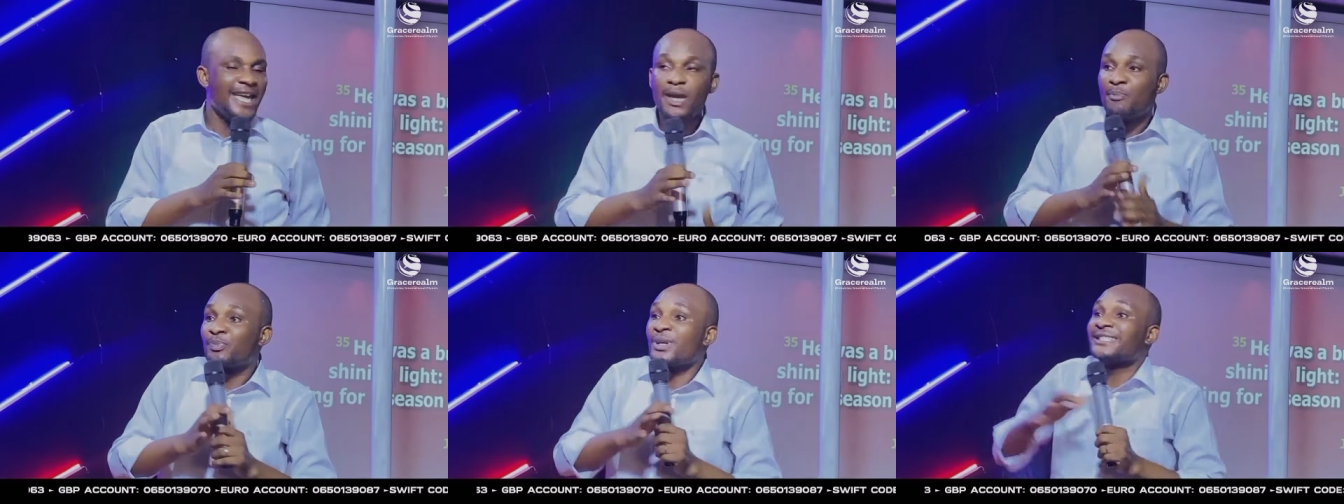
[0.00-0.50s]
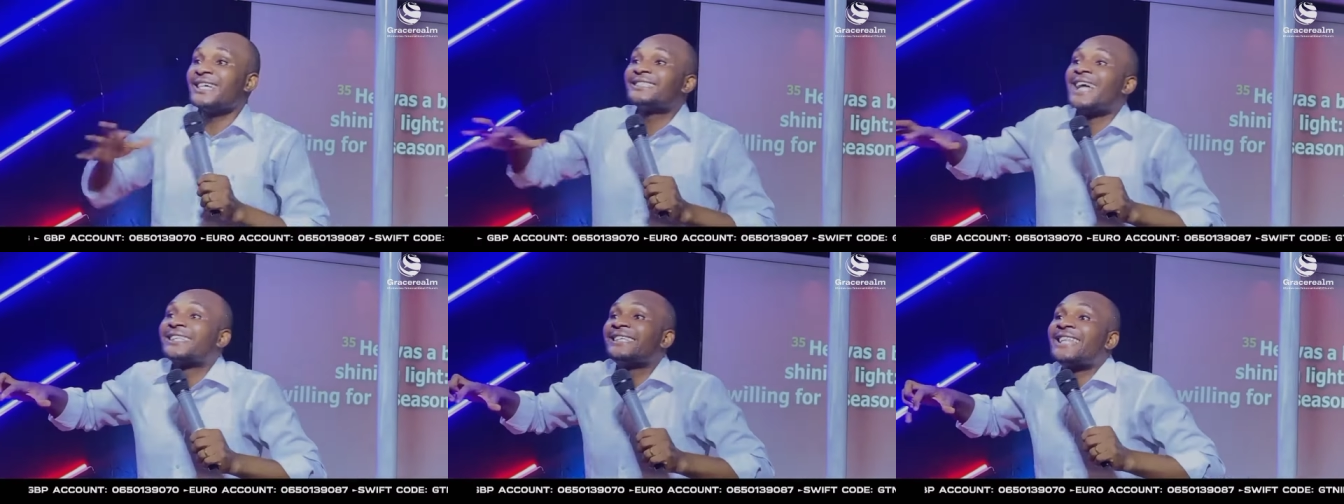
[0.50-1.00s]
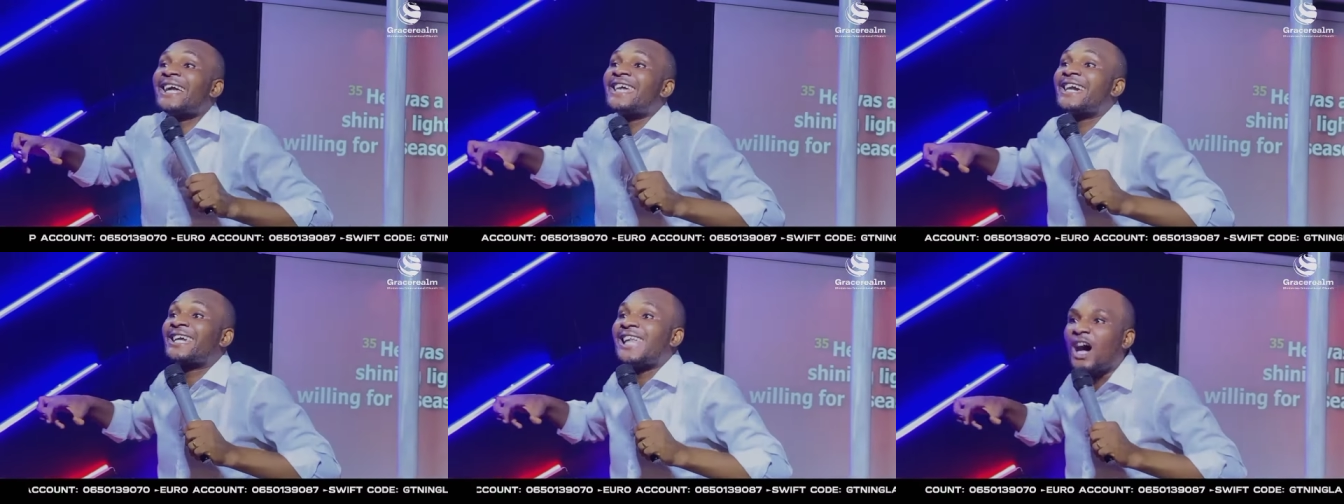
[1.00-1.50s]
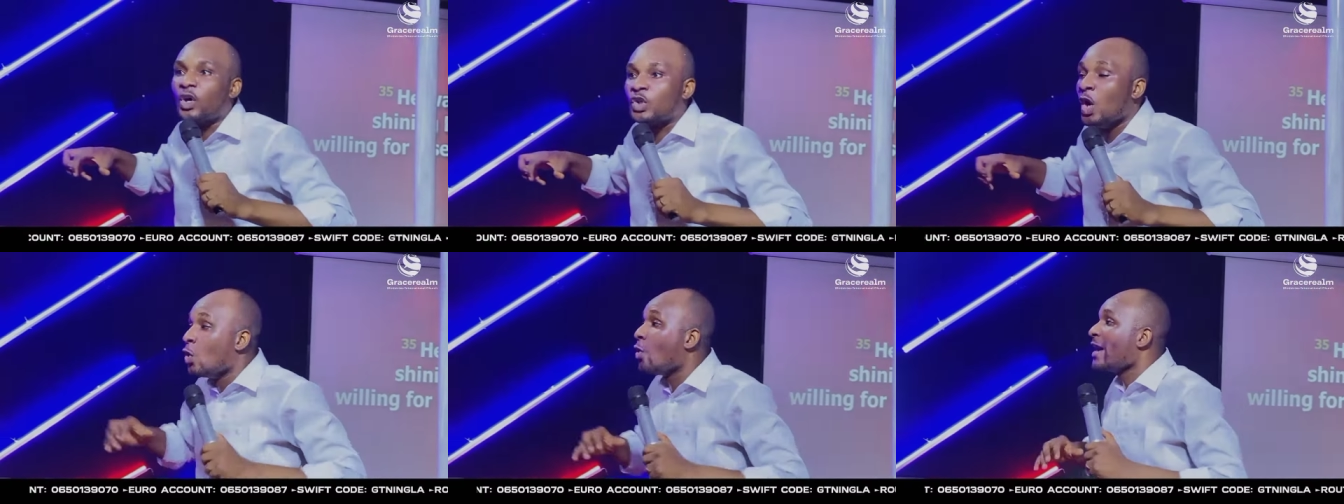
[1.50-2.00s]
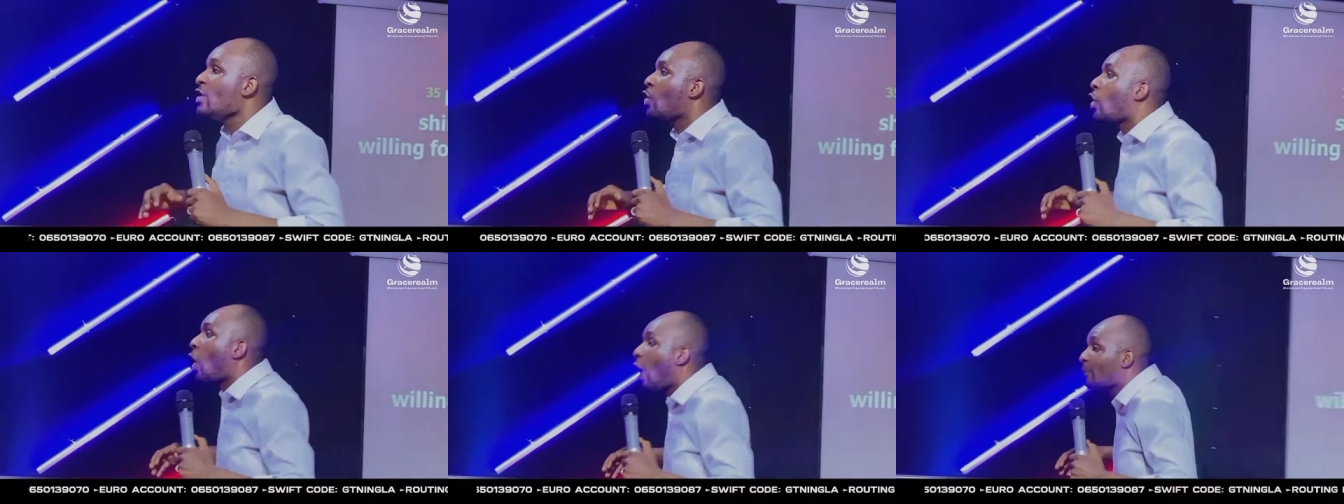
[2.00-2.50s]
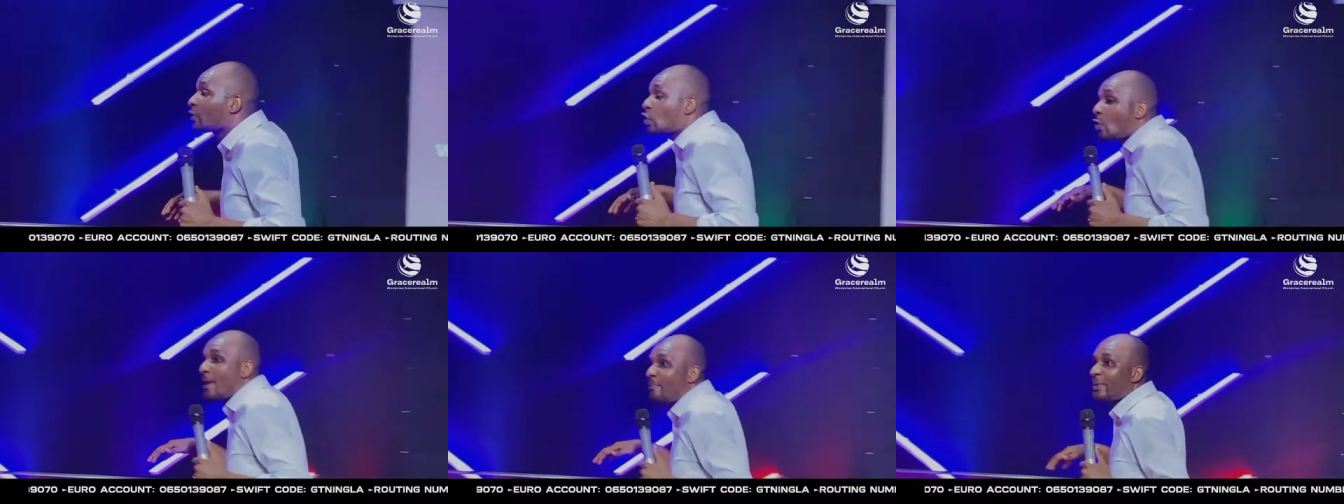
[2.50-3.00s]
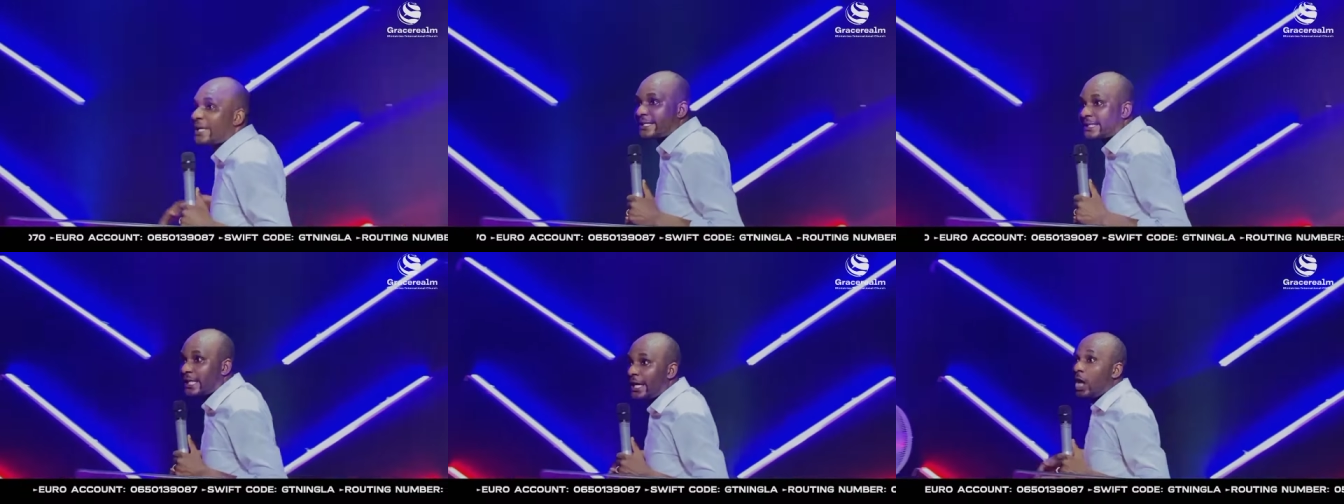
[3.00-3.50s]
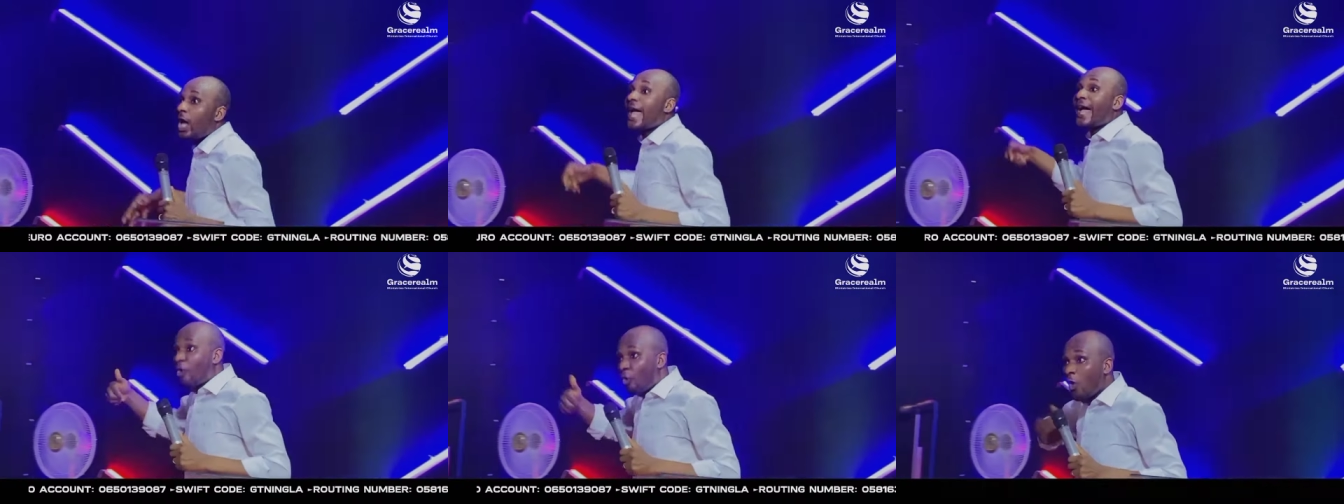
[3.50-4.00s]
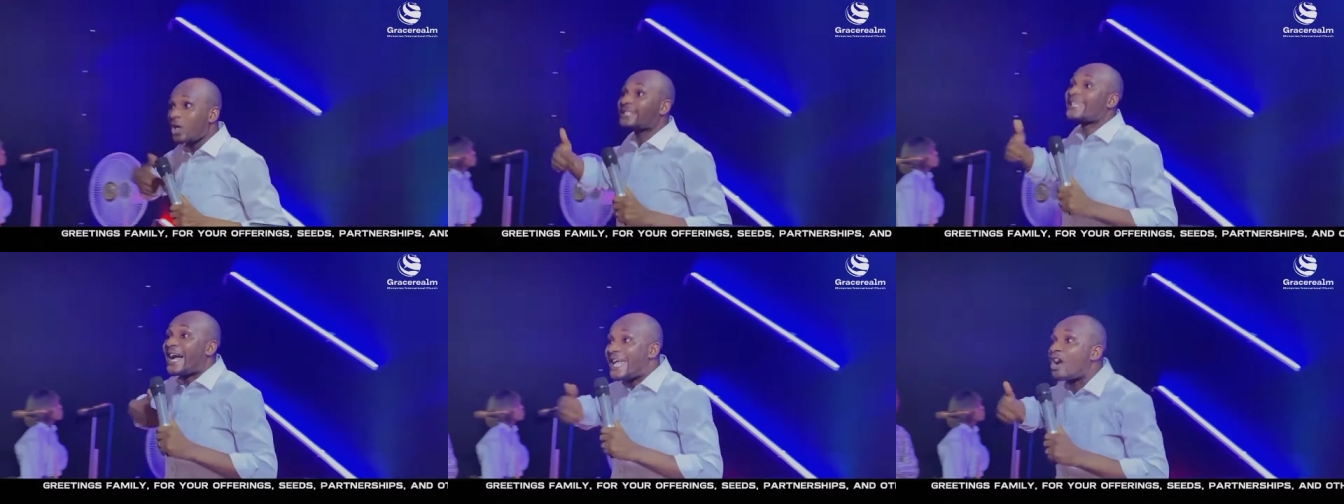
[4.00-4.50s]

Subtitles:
A presence that is like a cloud. When you come to a place, once I